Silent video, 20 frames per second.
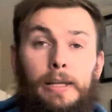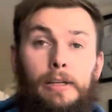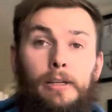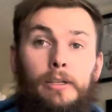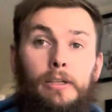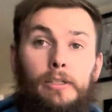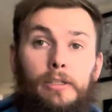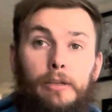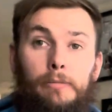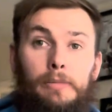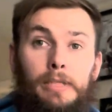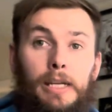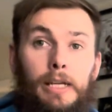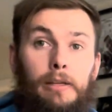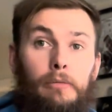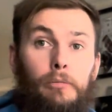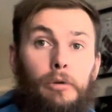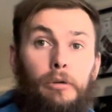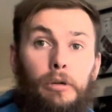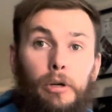Because I'm saying,
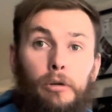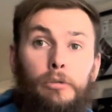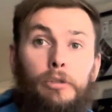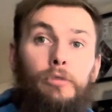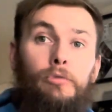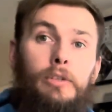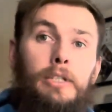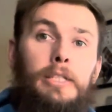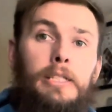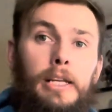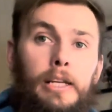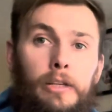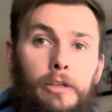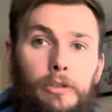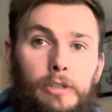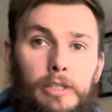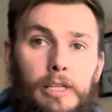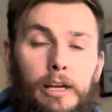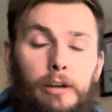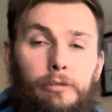well, go do reselling
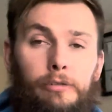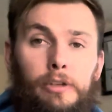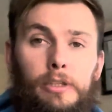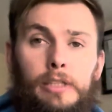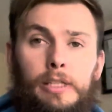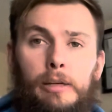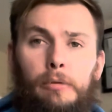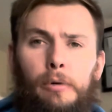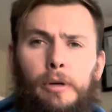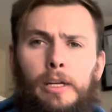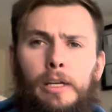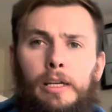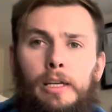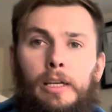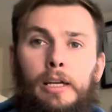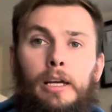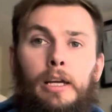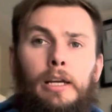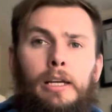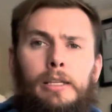yourself, because they want
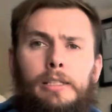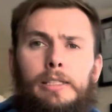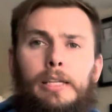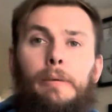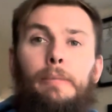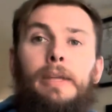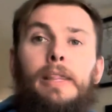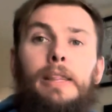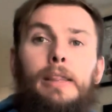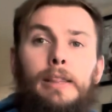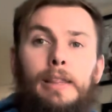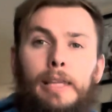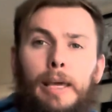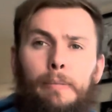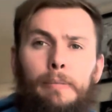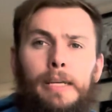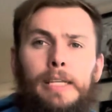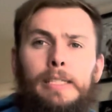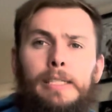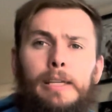to get
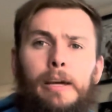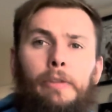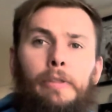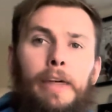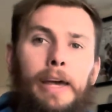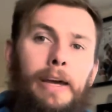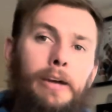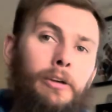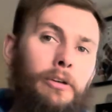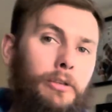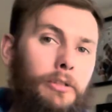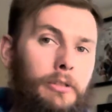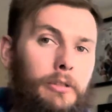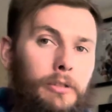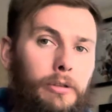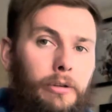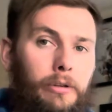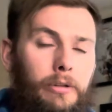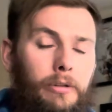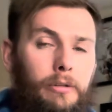me to sell their goods
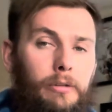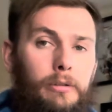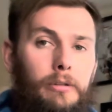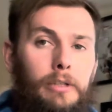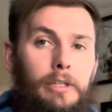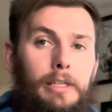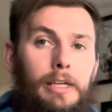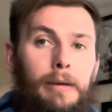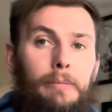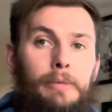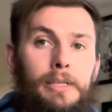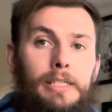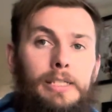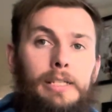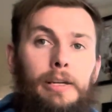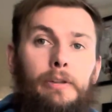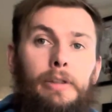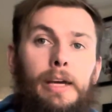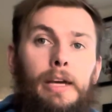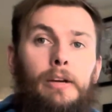or get me to
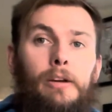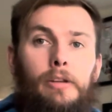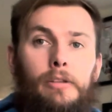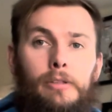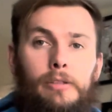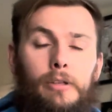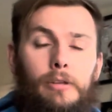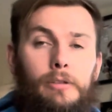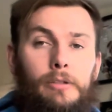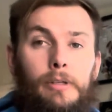sell their consoles.